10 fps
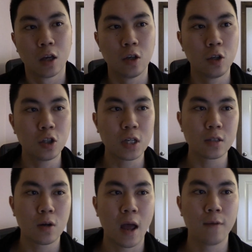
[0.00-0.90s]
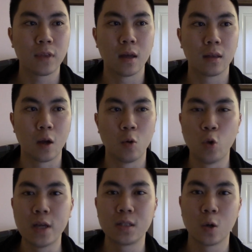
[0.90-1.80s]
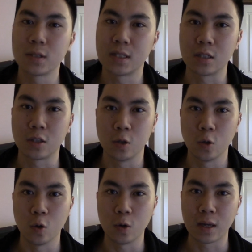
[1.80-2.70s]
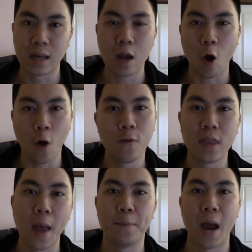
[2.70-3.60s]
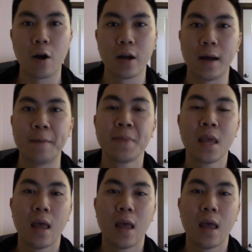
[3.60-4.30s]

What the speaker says: you just don't have the resources to get over that barrier.